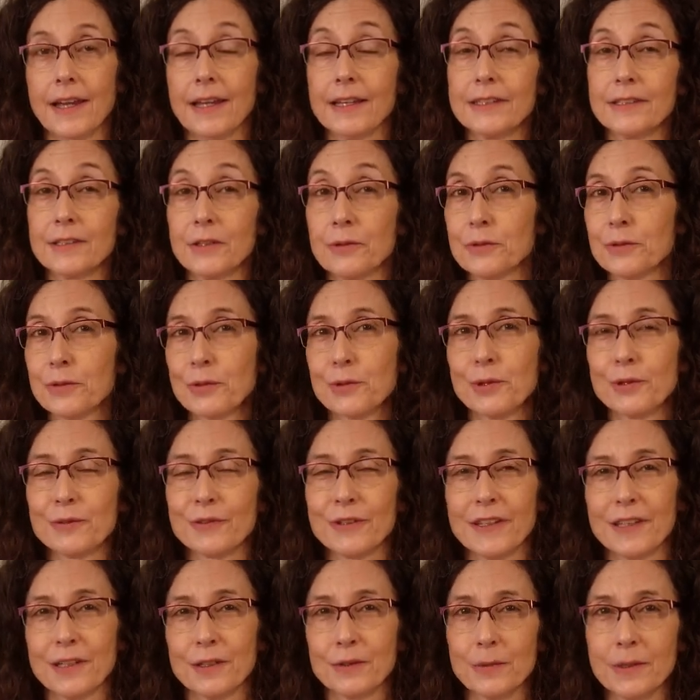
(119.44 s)
I don't know
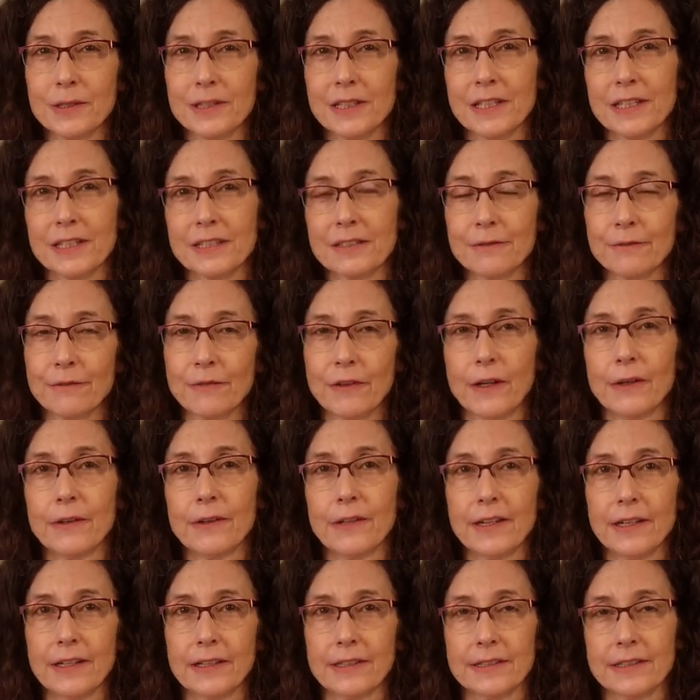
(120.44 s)
offhand what that is in
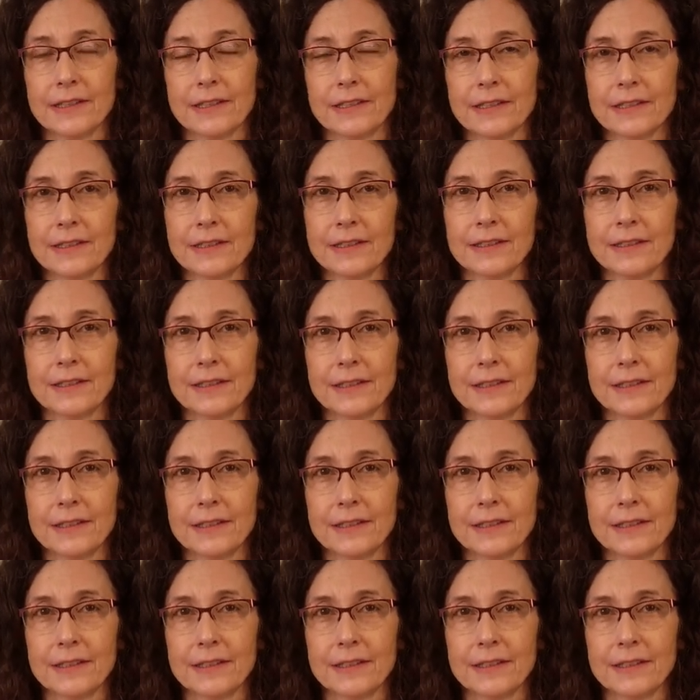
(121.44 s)
Fahrenheit.